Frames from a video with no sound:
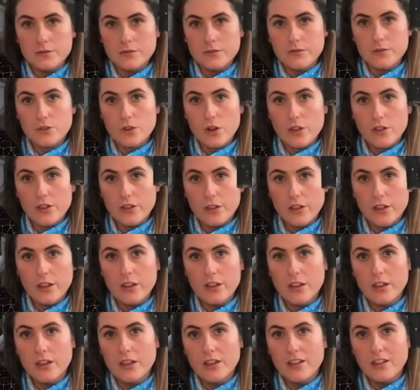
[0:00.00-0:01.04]
Got the
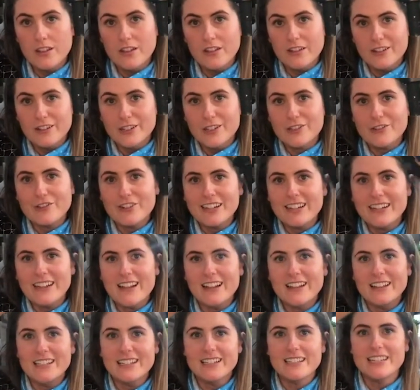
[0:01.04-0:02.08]
green
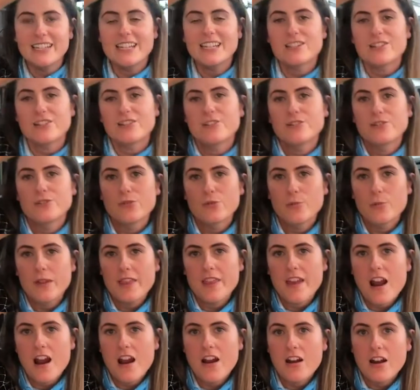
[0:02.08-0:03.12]
LED just showing me
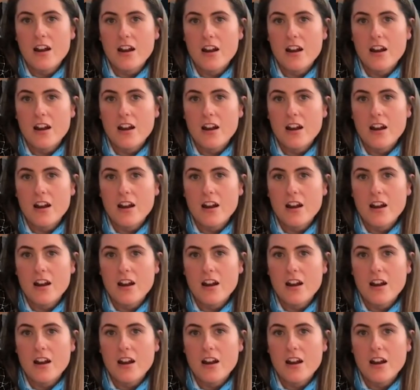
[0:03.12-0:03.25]
there.